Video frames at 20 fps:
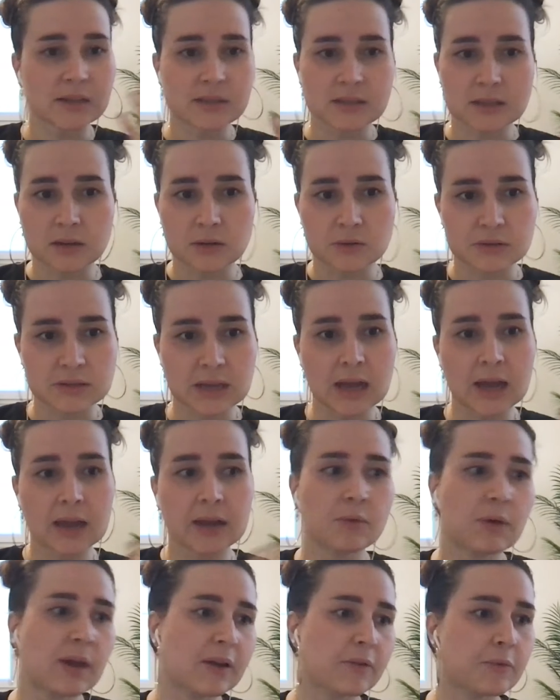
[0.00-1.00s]
is in
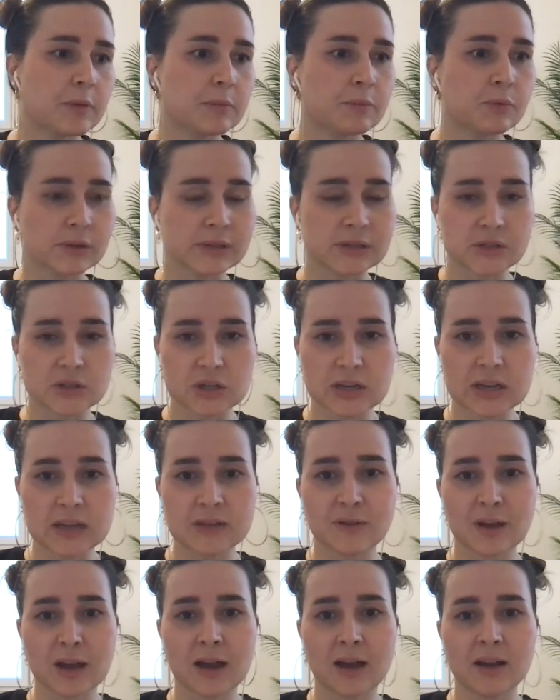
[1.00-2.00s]
Lausanne. We have people in
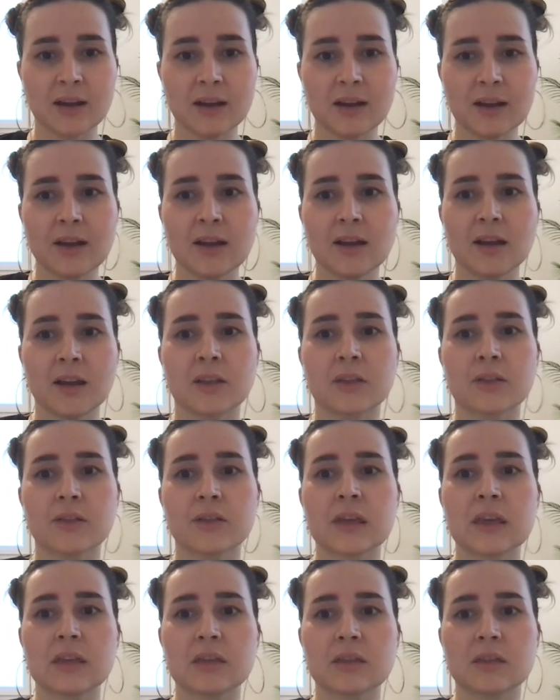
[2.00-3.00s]
Geneva.
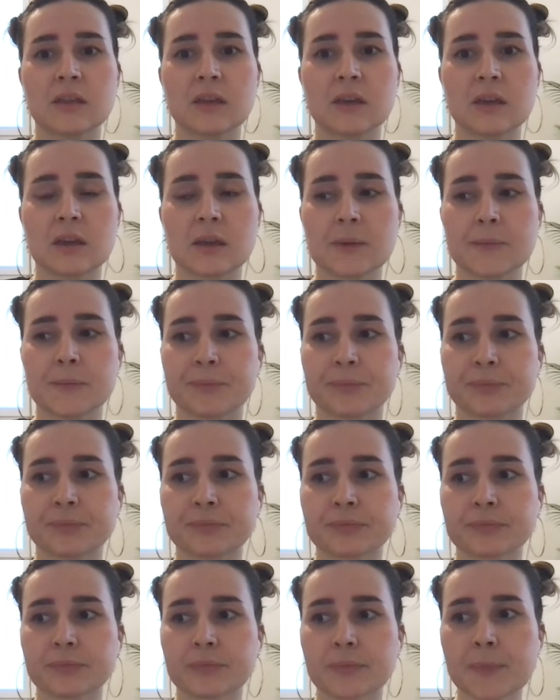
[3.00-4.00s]
The
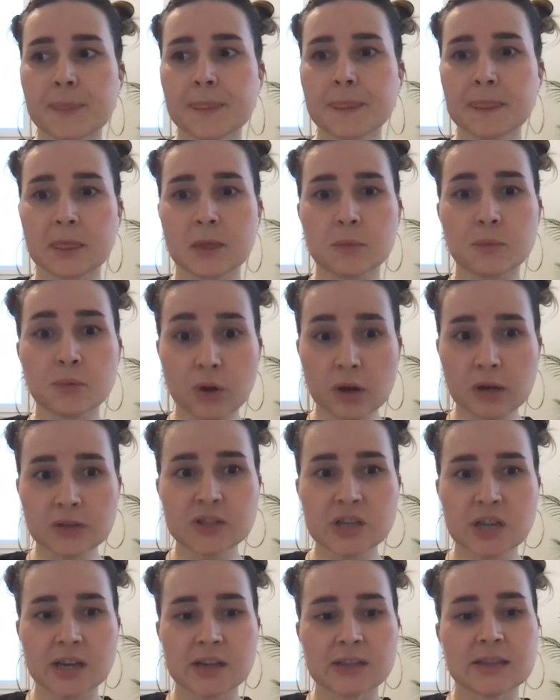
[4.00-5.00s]

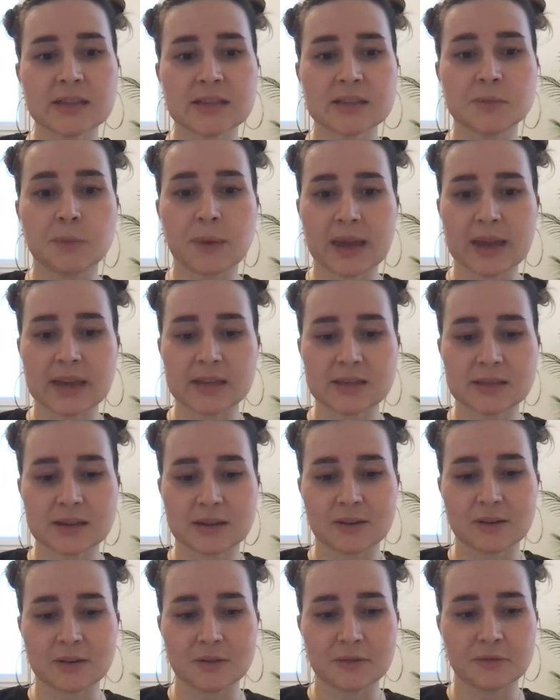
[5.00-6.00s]
project is based
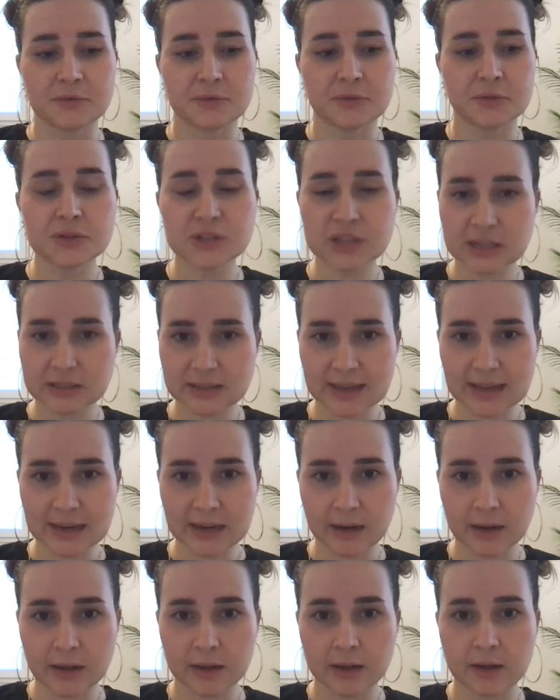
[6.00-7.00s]
of Neuchâtel,
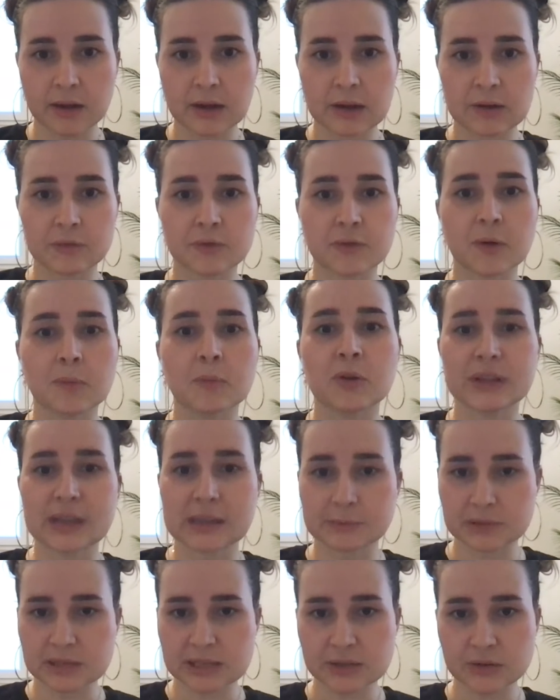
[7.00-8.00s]
from an
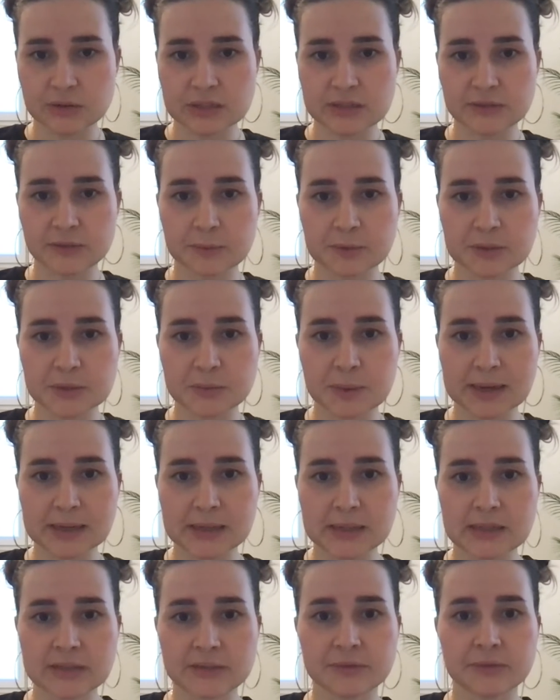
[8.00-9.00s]
administrative
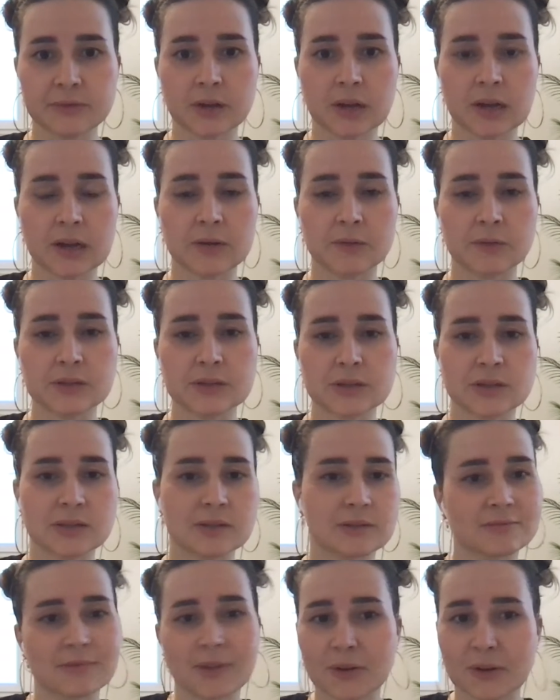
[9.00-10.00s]
perspective, which is
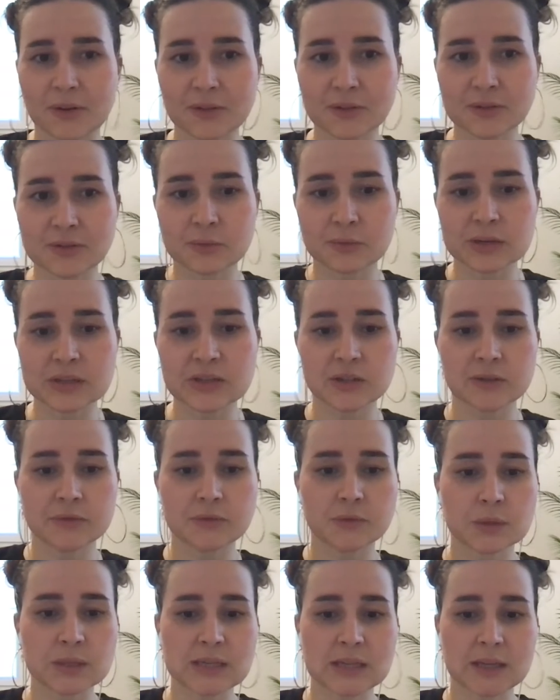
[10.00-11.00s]
another region of
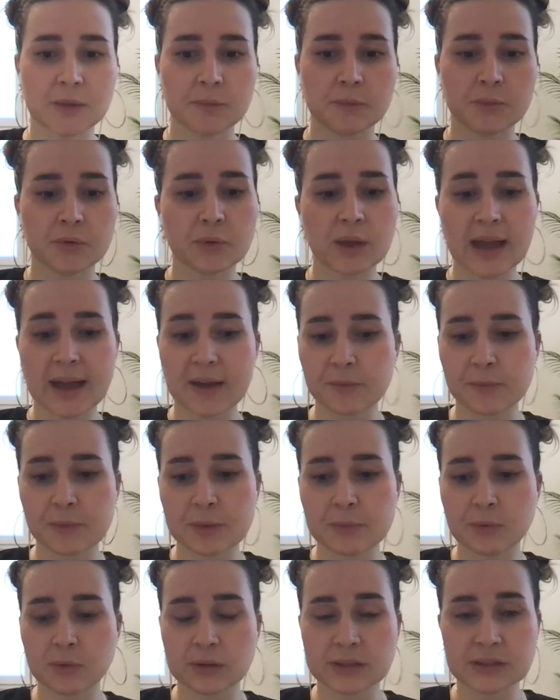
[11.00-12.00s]
Switzerland. But we have
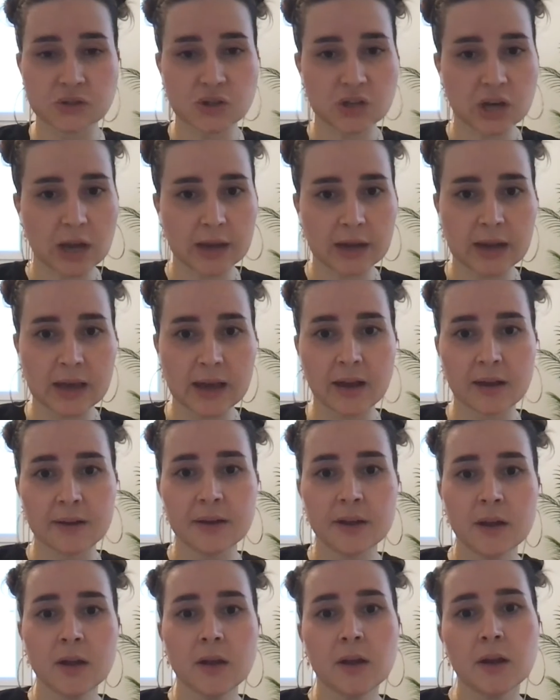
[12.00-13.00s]
people in China,
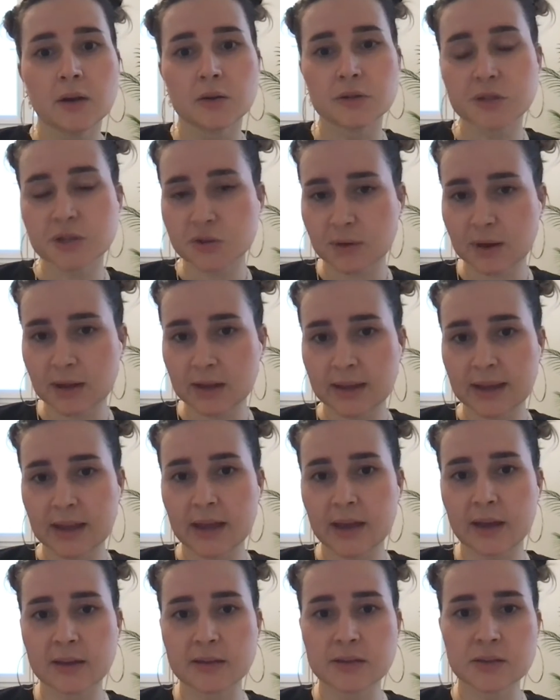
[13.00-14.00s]

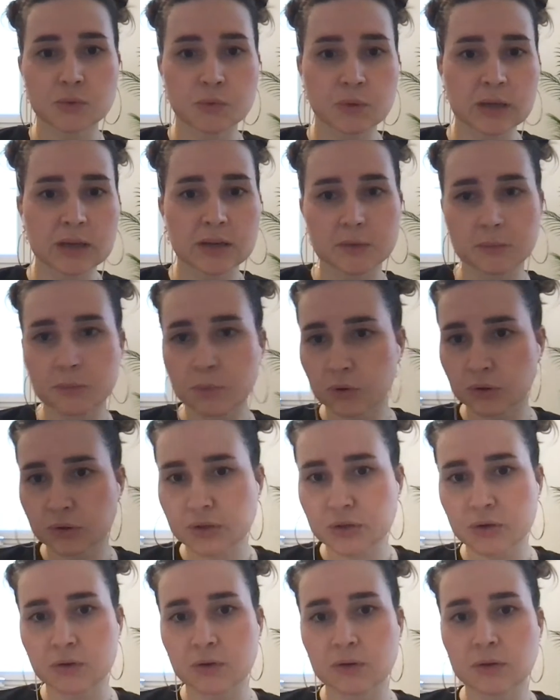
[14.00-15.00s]
Australia, Sweden,
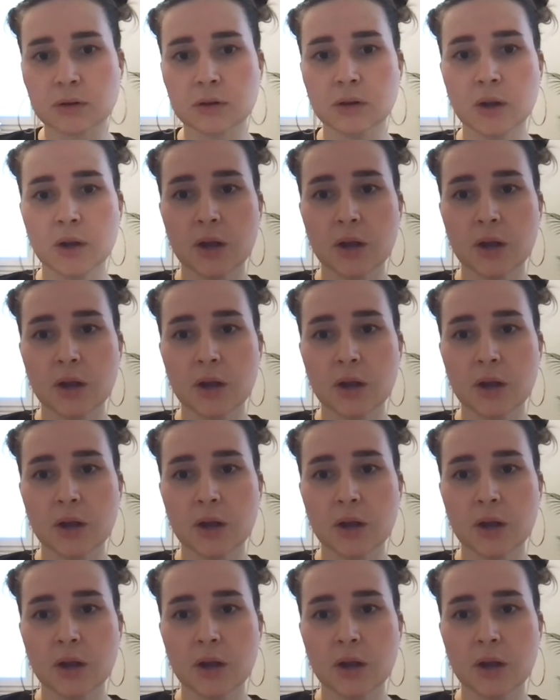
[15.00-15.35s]
Portugal.